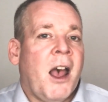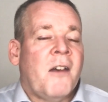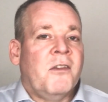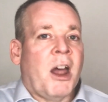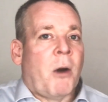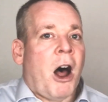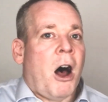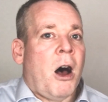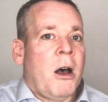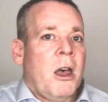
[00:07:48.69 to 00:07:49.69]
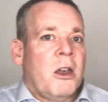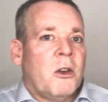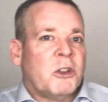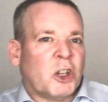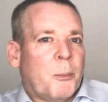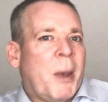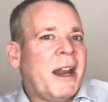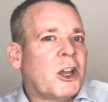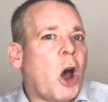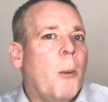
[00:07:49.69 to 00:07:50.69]
there are sort of
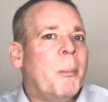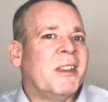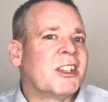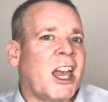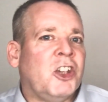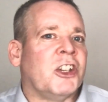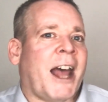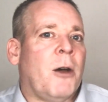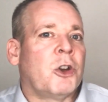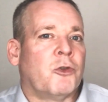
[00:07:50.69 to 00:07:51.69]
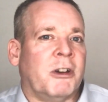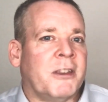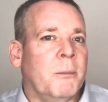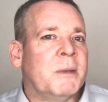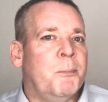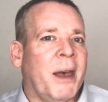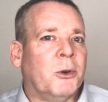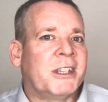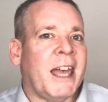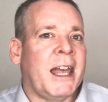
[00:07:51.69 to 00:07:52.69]
pinner compensation algorithms
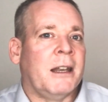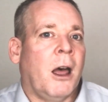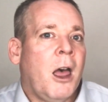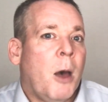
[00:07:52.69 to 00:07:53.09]
built in,